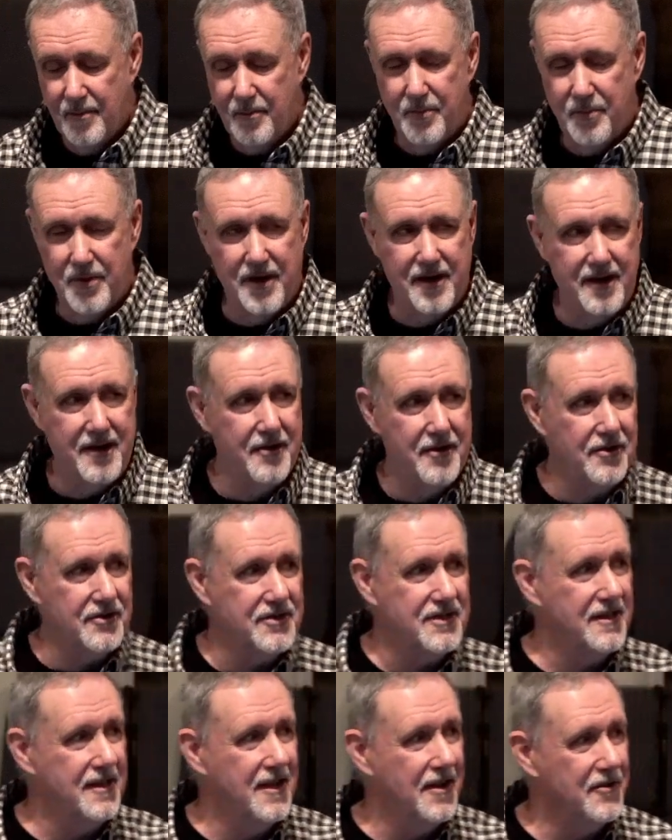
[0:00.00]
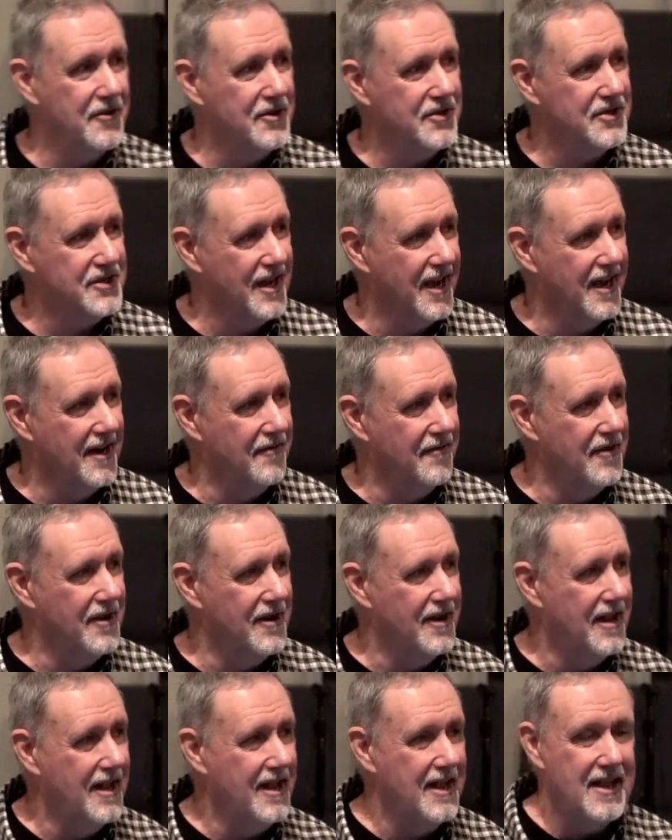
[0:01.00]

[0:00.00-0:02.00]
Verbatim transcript: But here's the other side of it